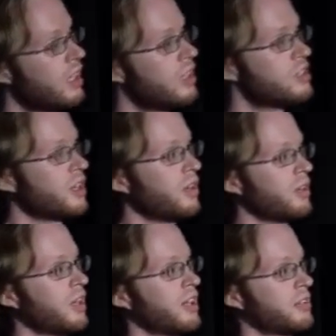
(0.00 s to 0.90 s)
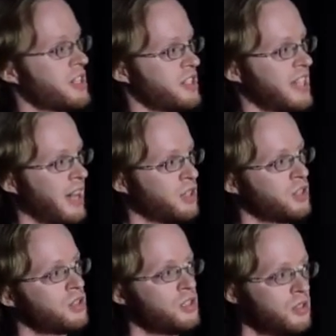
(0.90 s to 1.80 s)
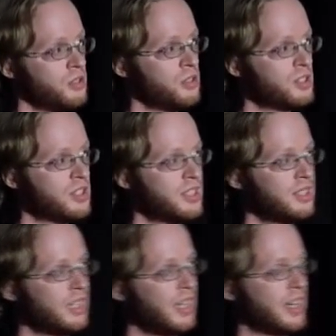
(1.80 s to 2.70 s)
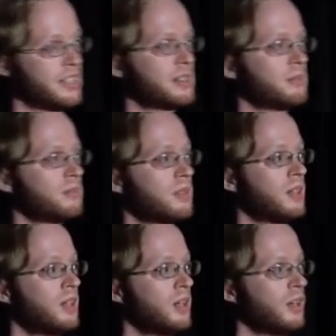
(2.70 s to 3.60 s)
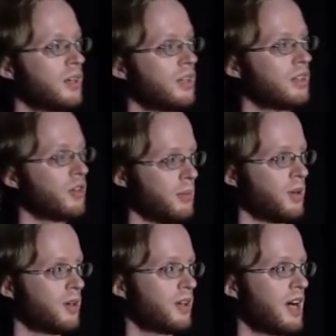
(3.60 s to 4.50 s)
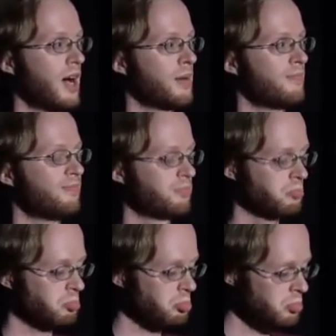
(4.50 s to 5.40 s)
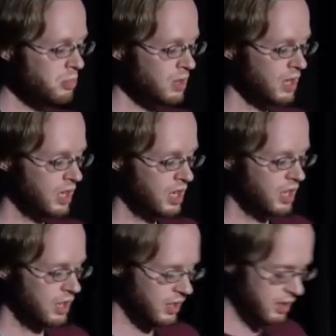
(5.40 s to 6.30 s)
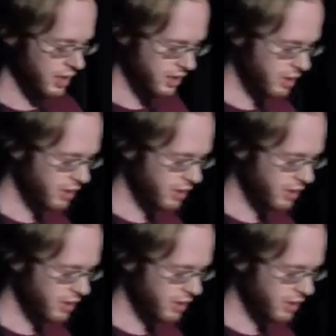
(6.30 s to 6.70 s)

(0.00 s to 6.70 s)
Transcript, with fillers: So the question is, how do you use a custom grammar? Um, the three